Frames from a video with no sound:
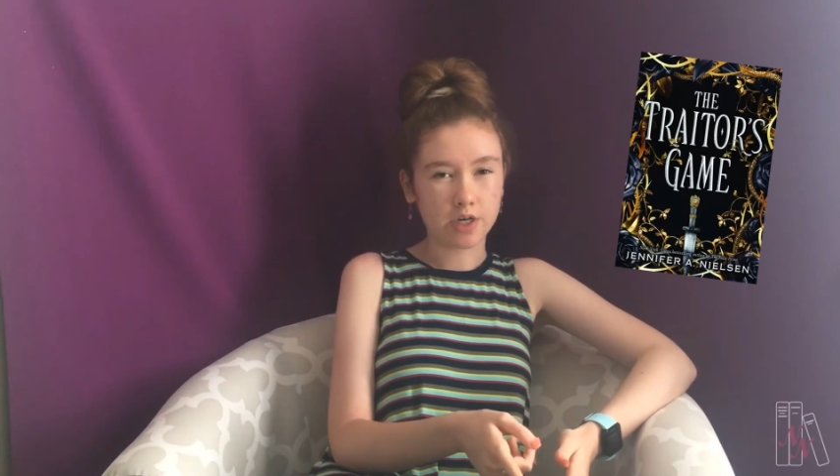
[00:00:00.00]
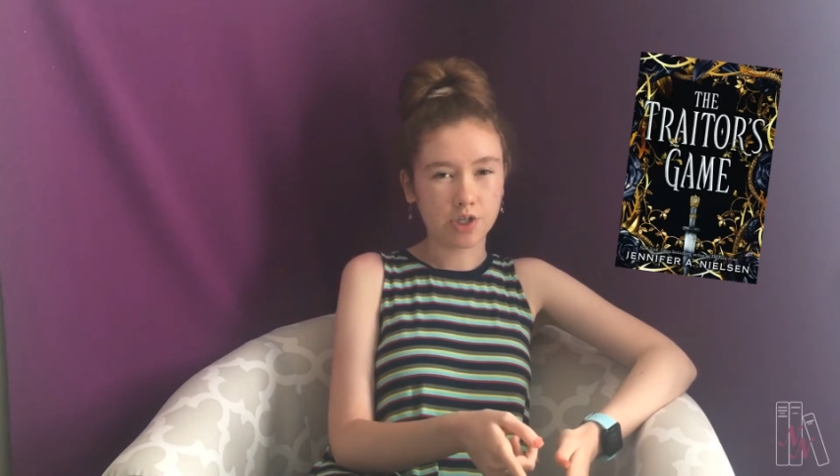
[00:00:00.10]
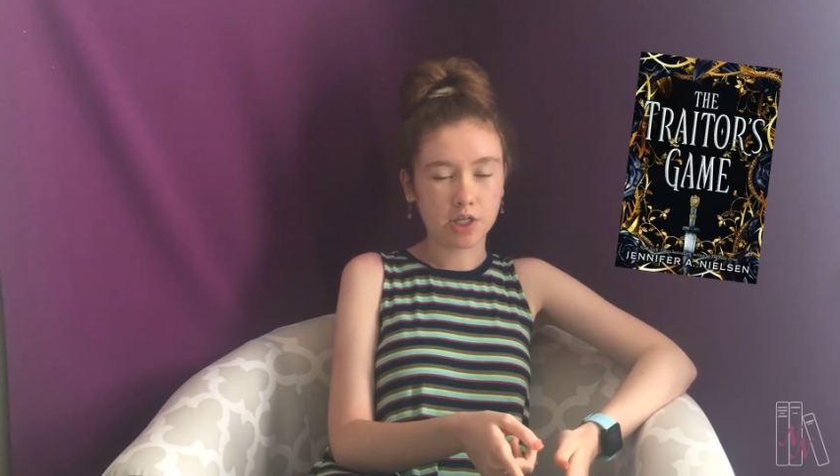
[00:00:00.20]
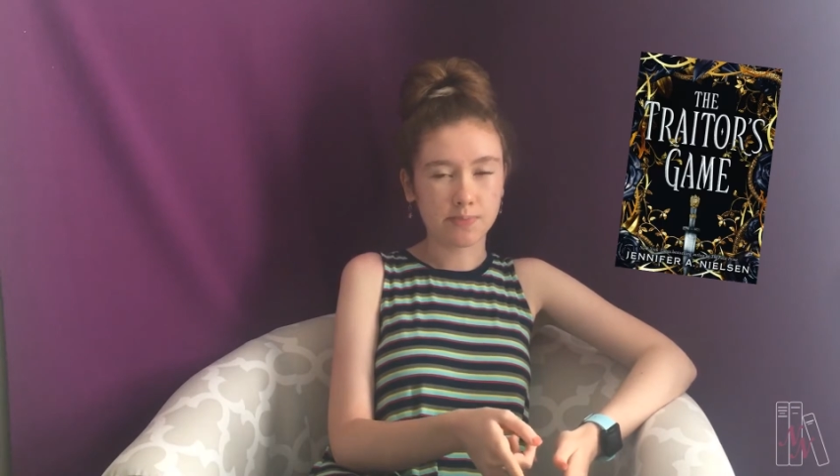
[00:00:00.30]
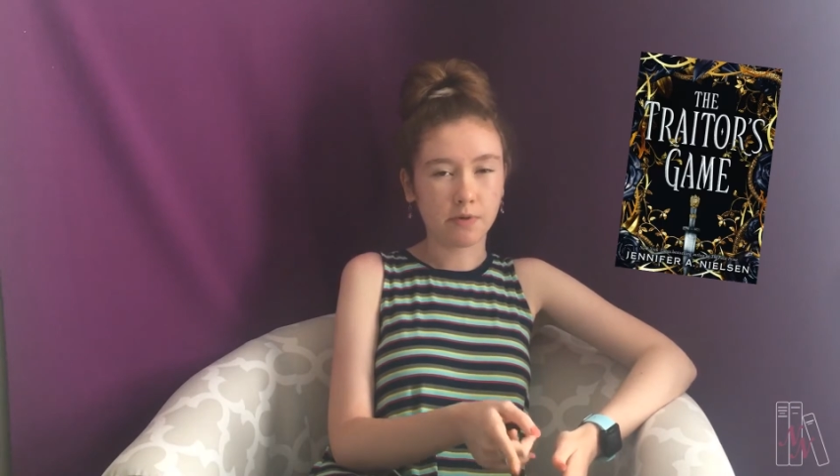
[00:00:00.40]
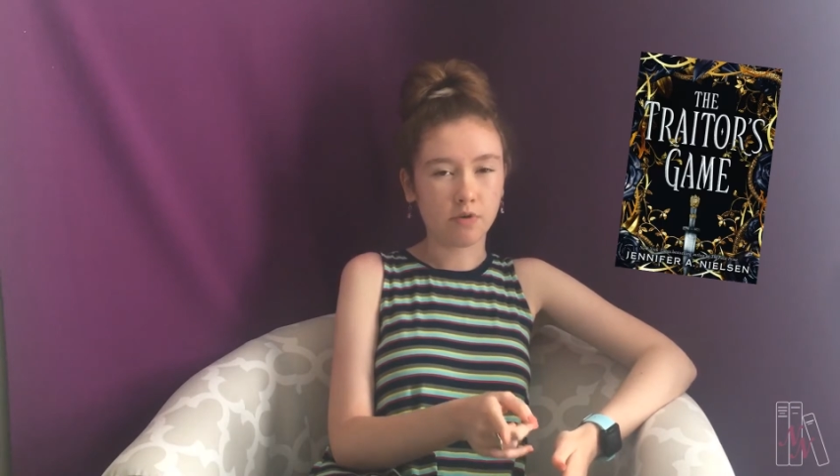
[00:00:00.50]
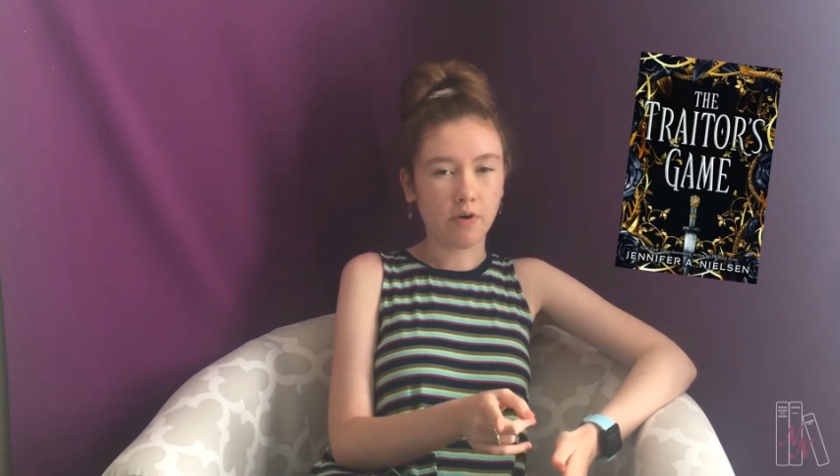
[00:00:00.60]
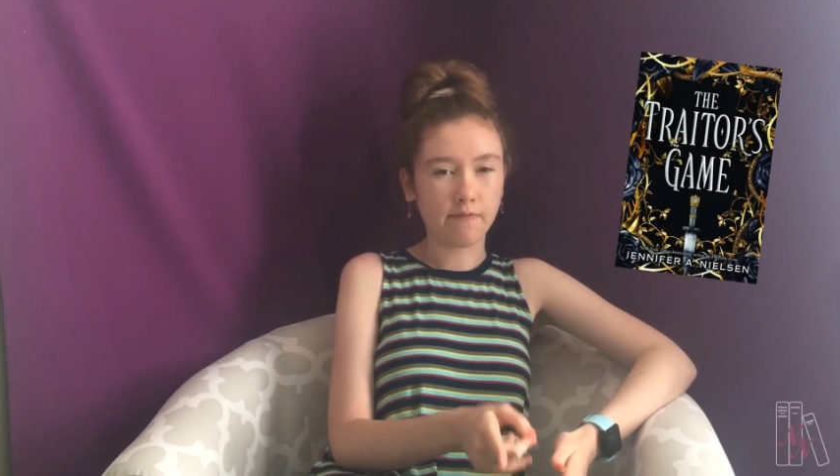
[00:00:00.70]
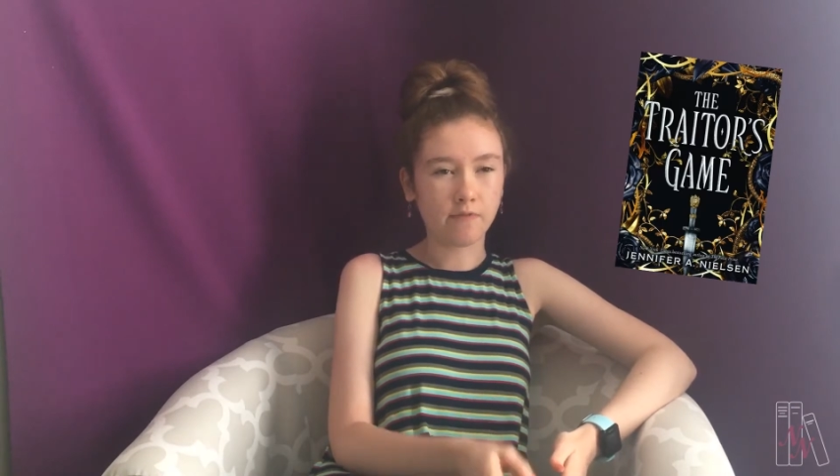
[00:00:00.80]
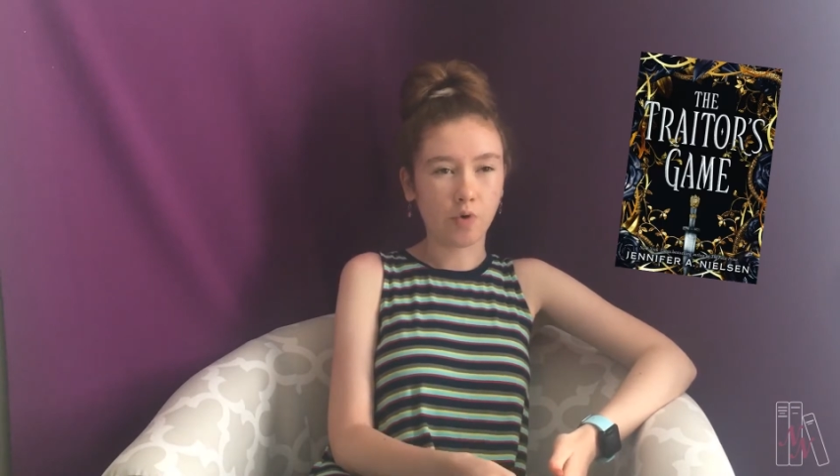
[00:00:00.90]
that it's
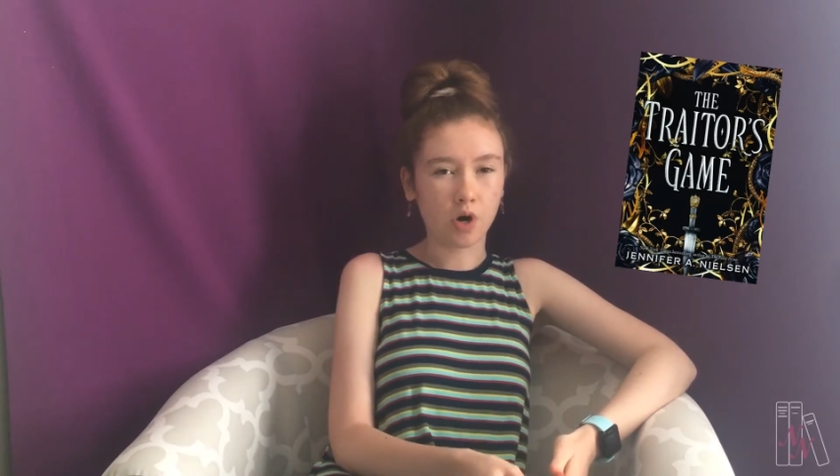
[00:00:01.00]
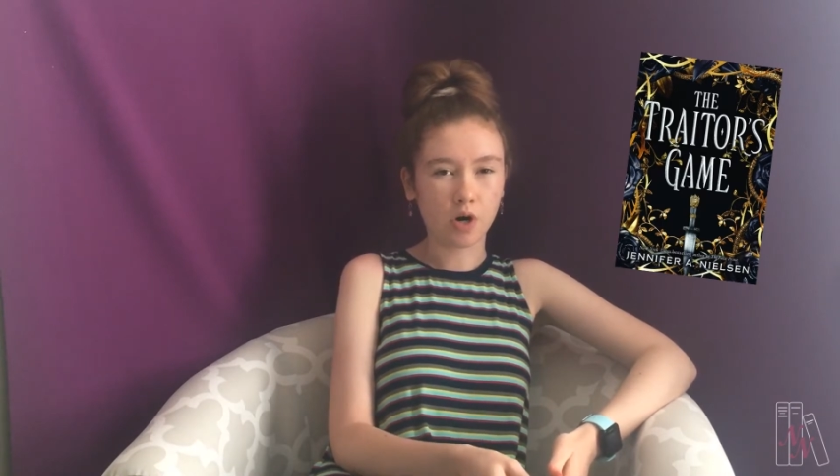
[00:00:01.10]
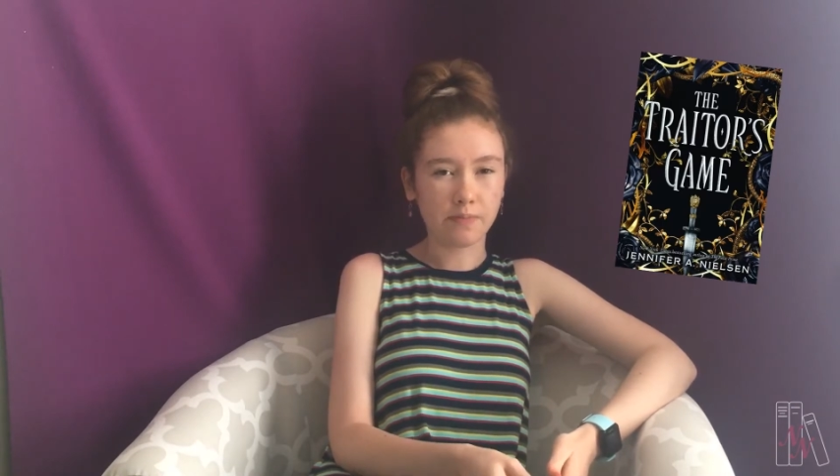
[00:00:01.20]
below a 4,